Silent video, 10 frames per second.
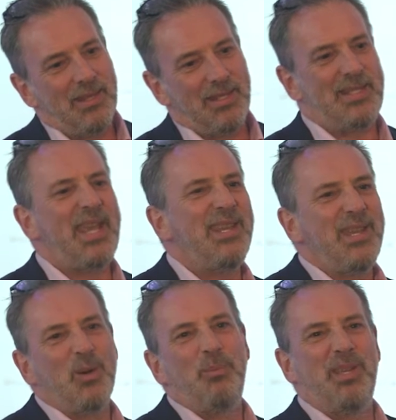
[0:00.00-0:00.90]
The
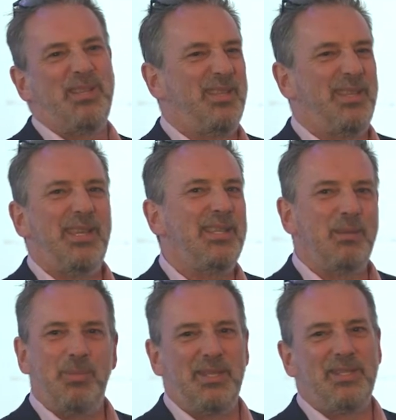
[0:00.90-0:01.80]
technical bits are the easy
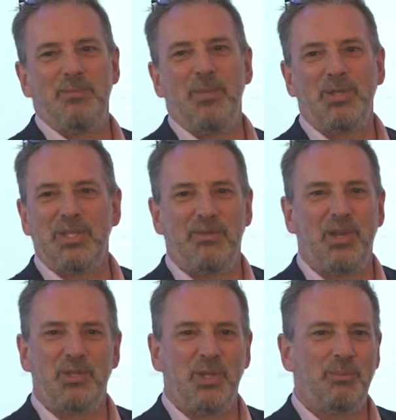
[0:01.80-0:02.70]
bits in most of our
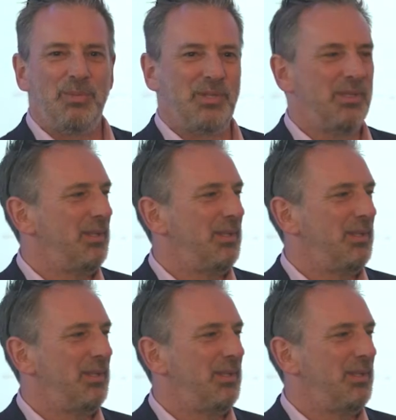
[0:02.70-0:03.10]
jobs.